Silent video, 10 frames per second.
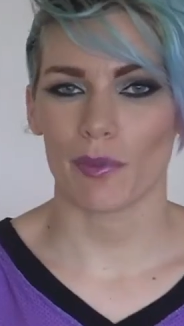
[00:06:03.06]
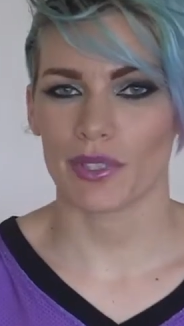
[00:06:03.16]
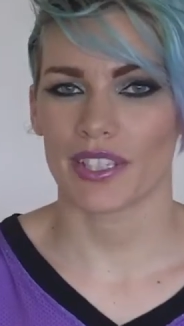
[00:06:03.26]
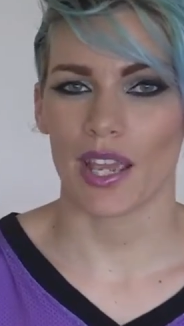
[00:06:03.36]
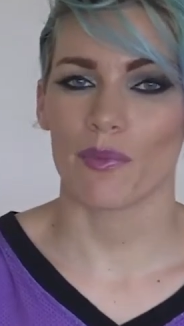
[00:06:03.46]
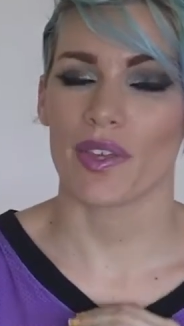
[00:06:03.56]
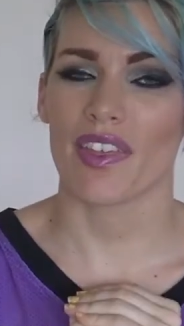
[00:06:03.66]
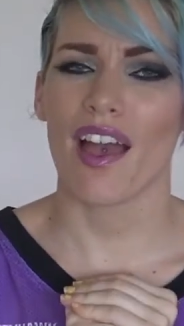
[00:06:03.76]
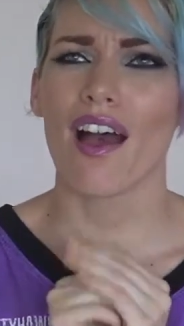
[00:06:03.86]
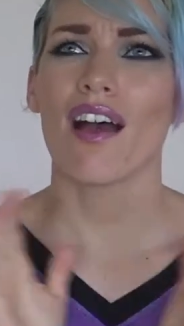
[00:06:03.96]
up to date with
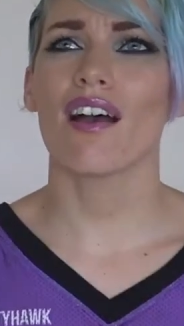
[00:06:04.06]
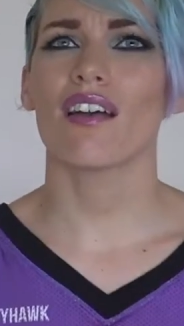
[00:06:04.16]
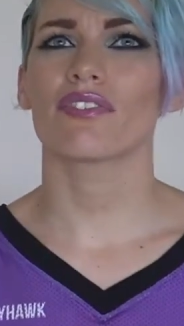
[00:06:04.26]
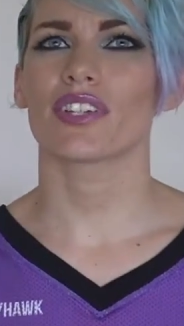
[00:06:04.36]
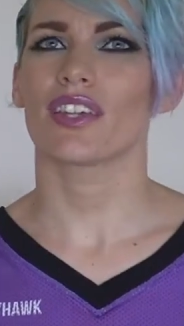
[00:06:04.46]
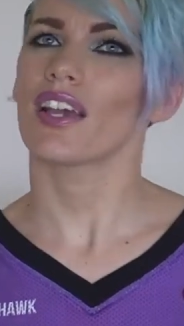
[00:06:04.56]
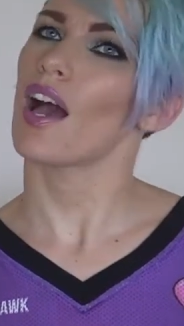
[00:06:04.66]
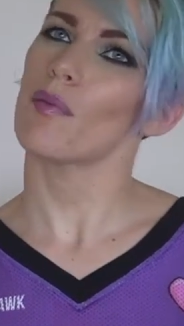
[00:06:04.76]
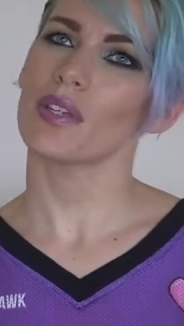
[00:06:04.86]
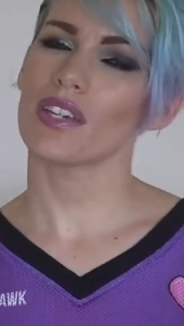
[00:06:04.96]
everything
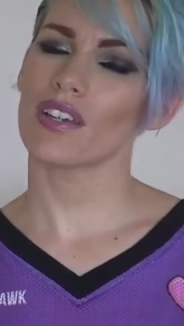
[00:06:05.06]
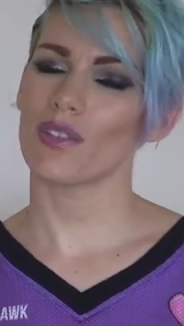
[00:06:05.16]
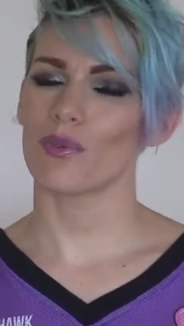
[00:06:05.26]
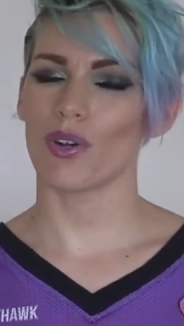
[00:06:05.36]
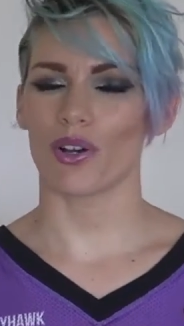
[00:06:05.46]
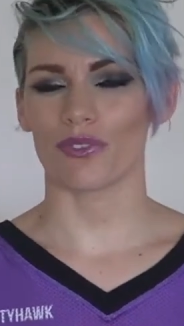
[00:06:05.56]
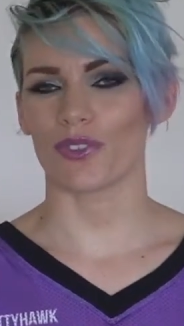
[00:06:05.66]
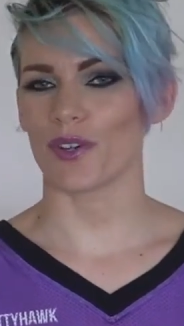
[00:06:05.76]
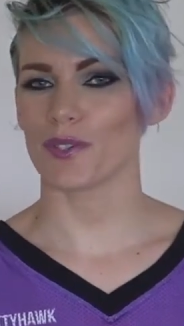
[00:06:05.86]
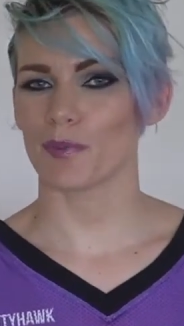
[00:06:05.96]
happening in the world of
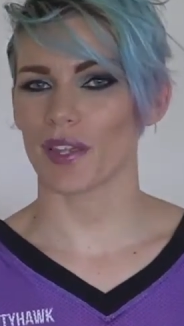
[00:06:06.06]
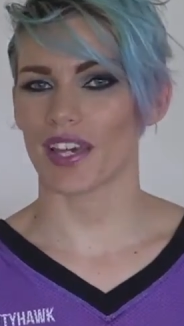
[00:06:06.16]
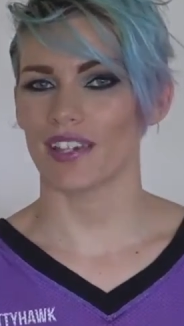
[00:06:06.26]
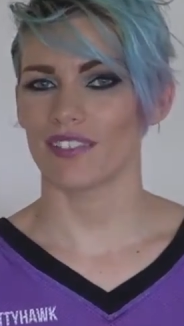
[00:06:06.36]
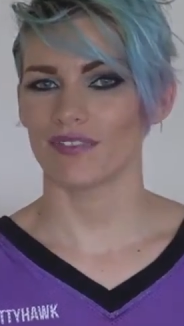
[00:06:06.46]
cosplay.